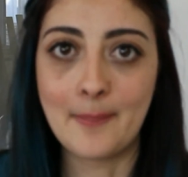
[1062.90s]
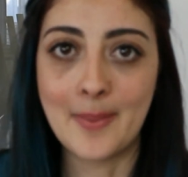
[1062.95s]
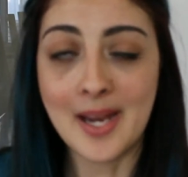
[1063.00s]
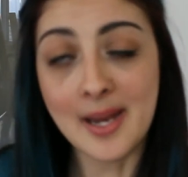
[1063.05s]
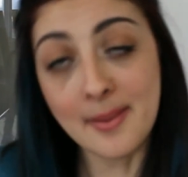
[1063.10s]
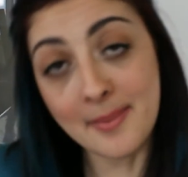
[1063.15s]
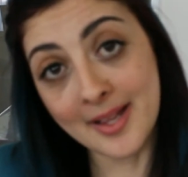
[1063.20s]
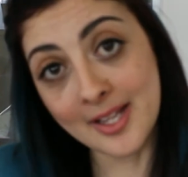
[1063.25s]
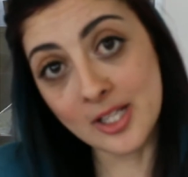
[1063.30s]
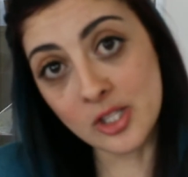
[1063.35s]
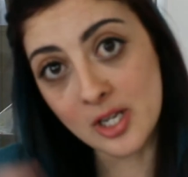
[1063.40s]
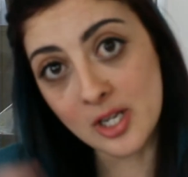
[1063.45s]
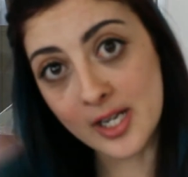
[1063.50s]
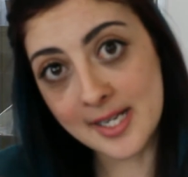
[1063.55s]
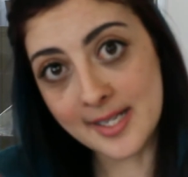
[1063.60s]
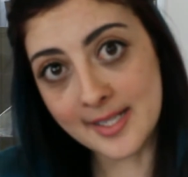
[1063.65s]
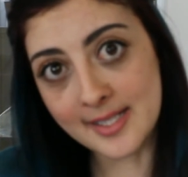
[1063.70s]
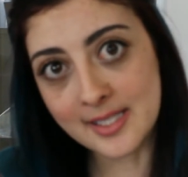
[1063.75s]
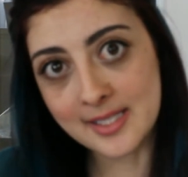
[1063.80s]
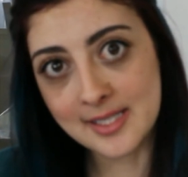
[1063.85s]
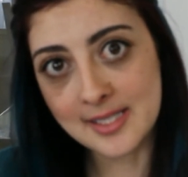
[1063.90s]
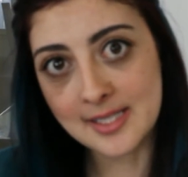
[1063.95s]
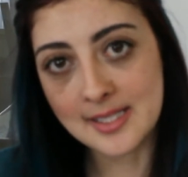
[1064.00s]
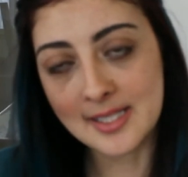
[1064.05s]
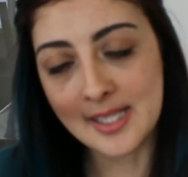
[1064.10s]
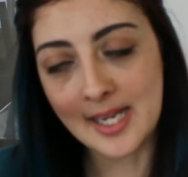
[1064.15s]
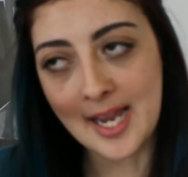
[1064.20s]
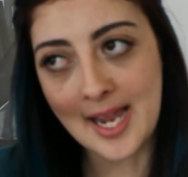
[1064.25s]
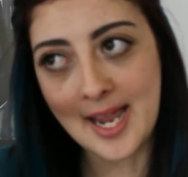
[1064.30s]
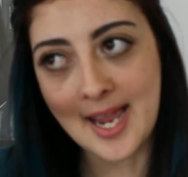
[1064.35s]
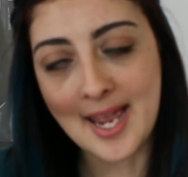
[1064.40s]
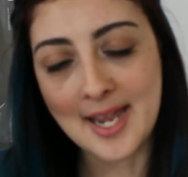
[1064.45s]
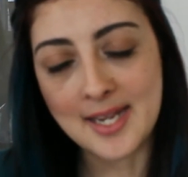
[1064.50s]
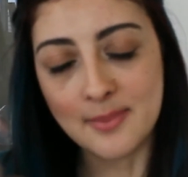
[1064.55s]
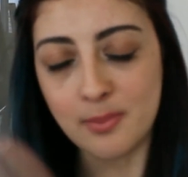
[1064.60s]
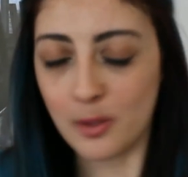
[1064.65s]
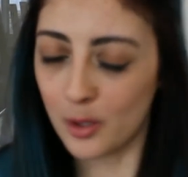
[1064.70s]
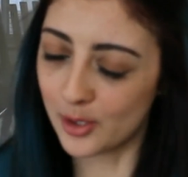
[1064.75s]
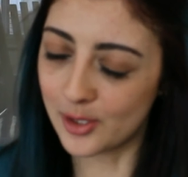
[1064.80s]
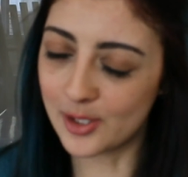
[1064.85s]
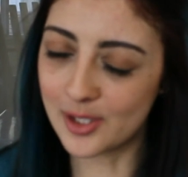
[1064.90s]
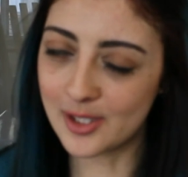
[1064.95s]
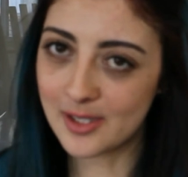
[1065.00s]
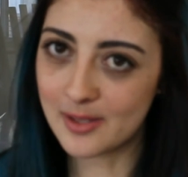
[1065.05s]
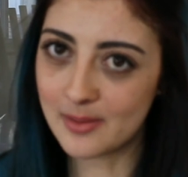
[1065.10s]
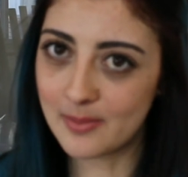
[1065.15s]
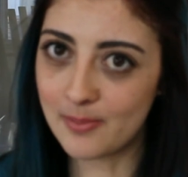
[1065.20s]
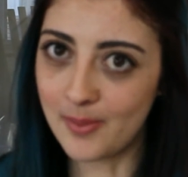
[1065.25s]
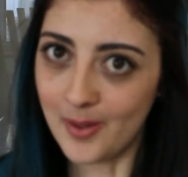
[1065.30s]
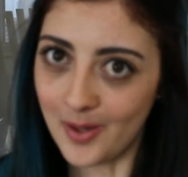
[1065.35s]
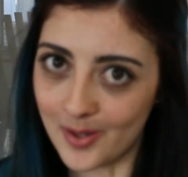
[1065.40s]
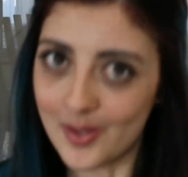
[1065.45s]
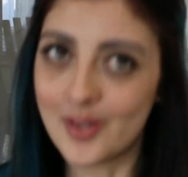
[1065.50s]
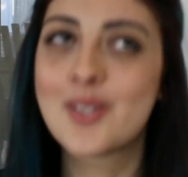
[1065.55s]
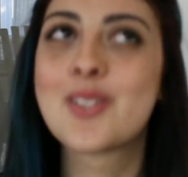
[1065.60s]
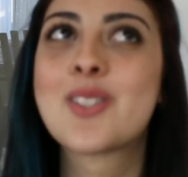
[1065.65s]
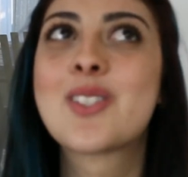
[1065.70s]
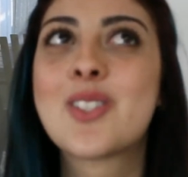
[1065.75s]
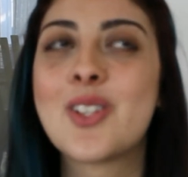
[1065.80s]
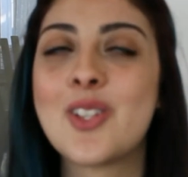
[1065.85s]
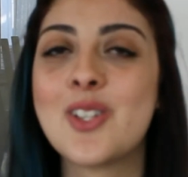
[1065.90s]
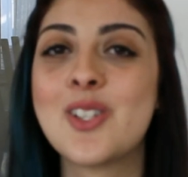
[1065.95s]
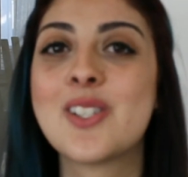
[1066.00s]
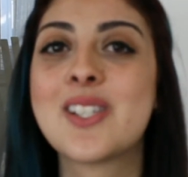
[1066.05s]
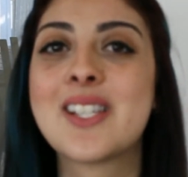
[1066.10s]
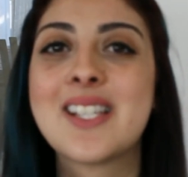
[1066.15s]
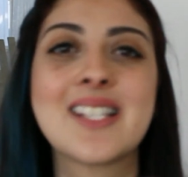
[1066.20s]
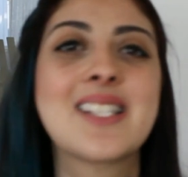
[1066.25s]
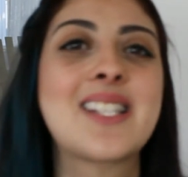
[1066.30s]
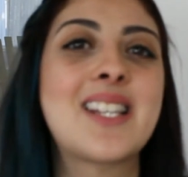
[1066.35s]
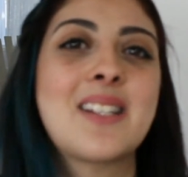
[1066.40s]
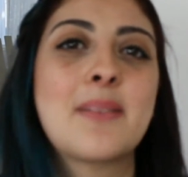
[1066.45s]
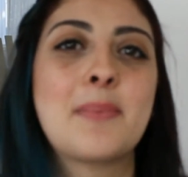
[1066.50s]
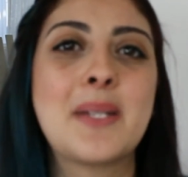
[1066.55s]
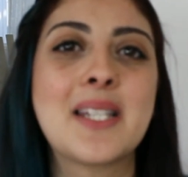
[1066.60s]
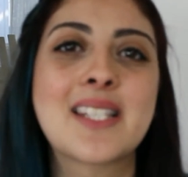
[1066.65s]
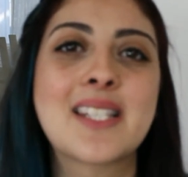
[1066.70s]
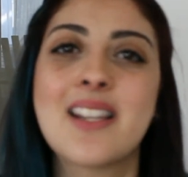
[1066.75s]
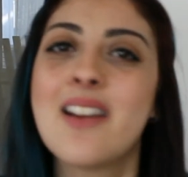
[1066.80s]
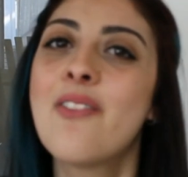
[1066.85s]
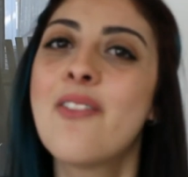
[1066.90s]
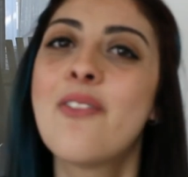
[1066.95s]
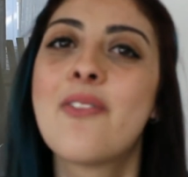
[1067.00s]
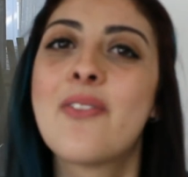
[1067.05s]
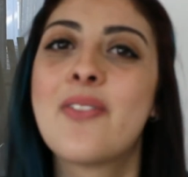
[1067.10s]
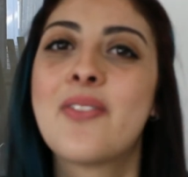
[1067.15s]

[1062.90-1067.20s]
email address and post box so you can send me stuff.